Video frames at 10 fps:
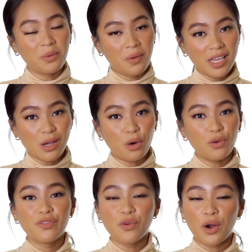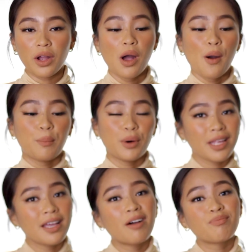Rio for
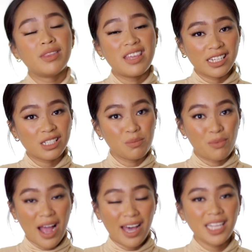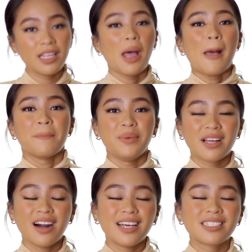putting up this brand?
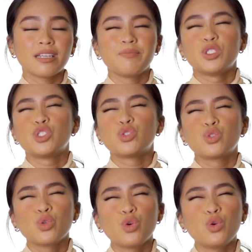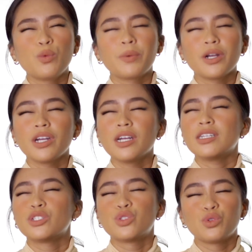Because super,
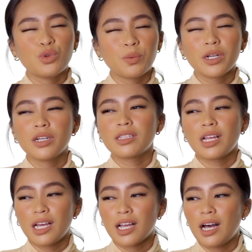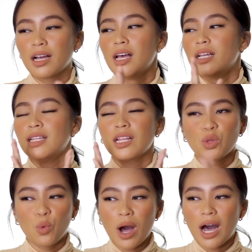super talagang
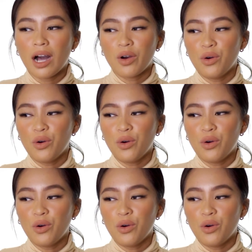natuwa